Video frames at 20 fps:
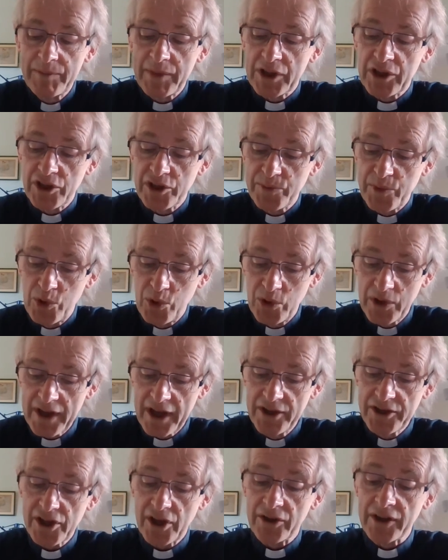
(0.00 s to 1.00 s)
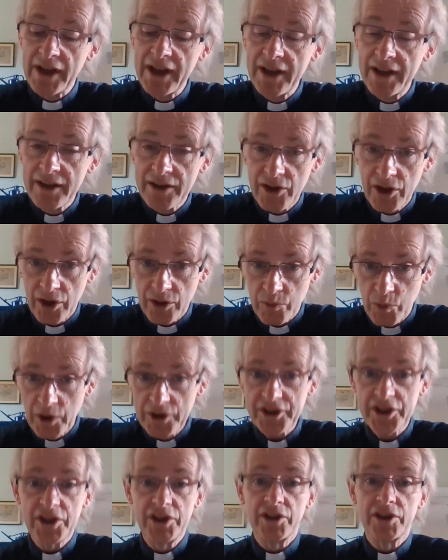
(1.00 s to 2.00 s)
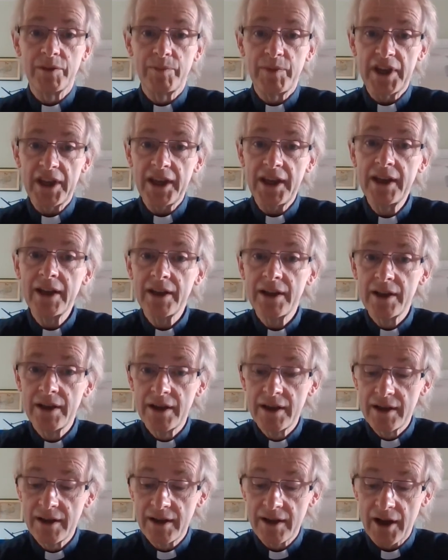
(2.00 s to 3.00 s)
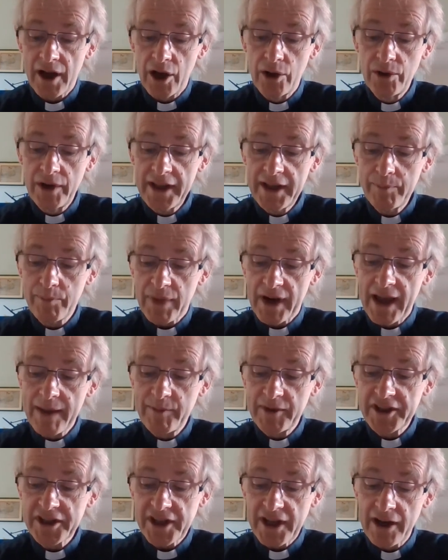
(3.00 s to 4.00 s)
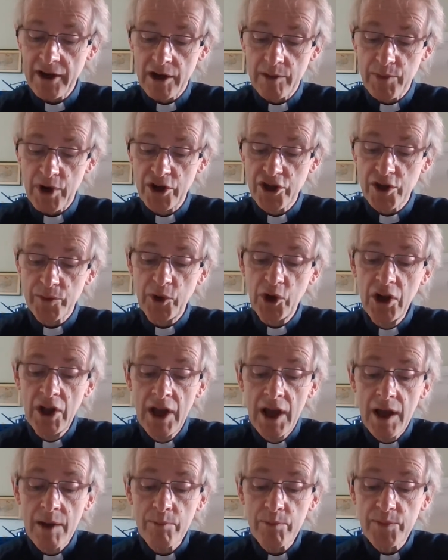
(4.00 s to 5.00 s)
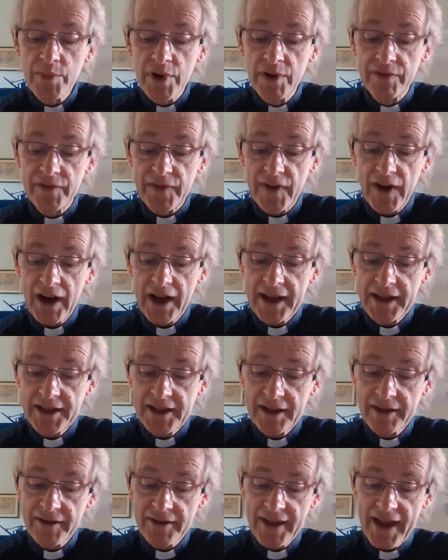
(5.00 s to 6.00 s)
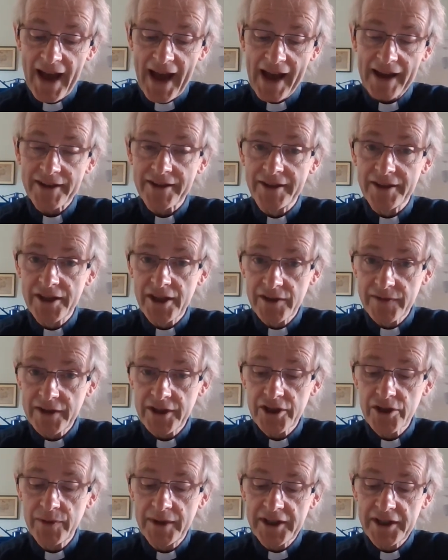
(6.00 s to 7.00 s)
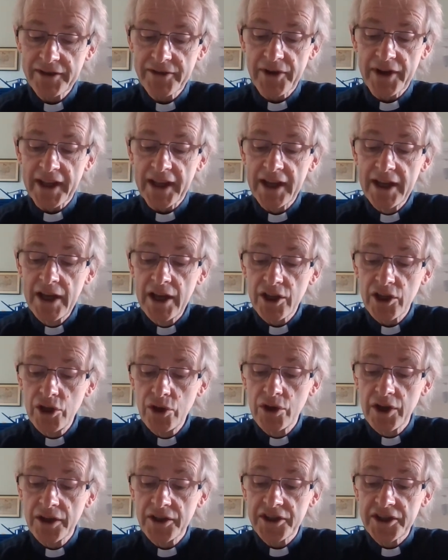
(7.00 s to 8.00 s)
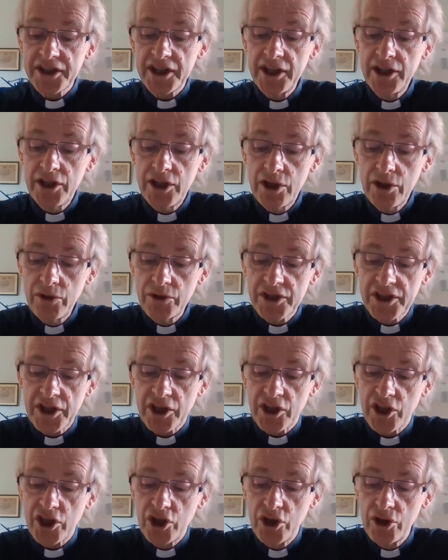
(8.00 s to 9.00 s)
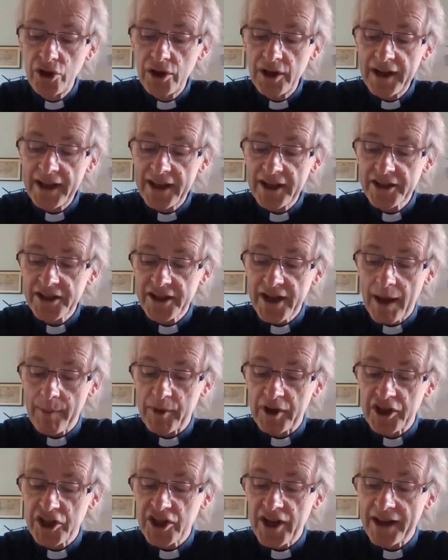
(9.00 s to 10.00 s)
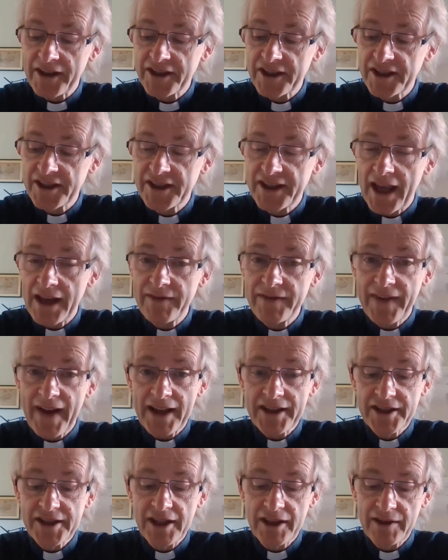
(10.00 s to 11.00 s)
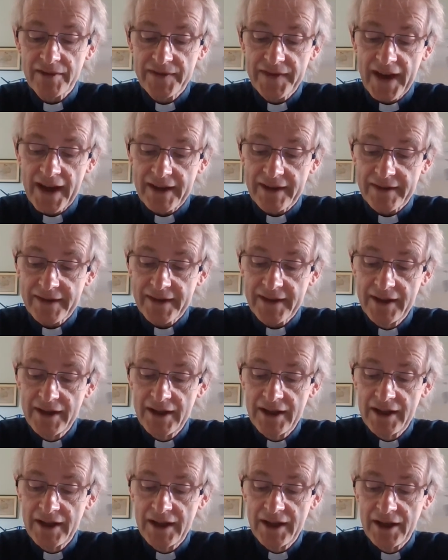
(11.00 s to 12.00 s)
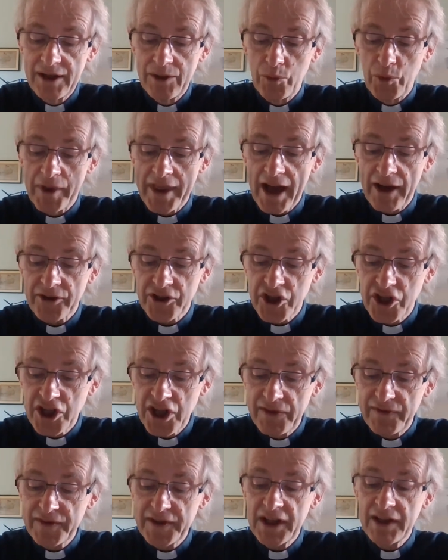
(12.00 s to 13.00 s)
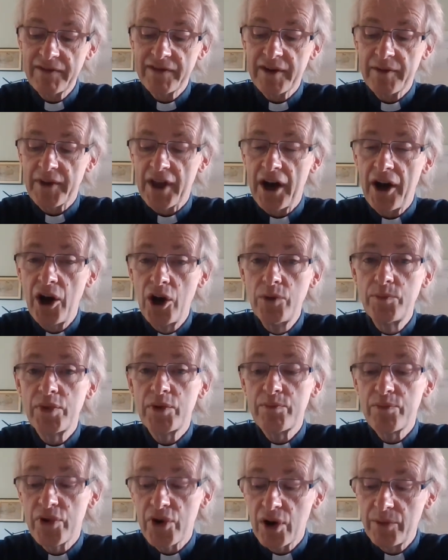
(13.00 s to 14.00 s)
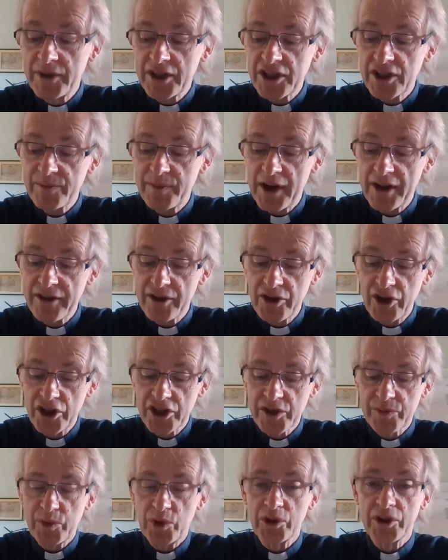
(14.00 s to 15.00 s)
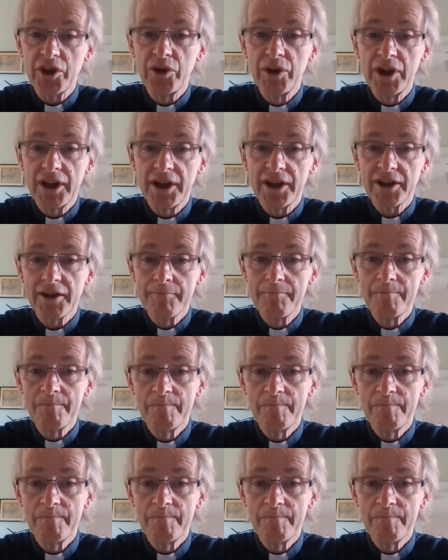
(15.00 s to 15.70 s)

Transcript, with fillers: because Paul goes on God wants you to be holy, blameless, irreproachable, provided that, this is verse 23, you continue securely established and steadfast in the faith, without shifting from the hope promised by the gospel you heard.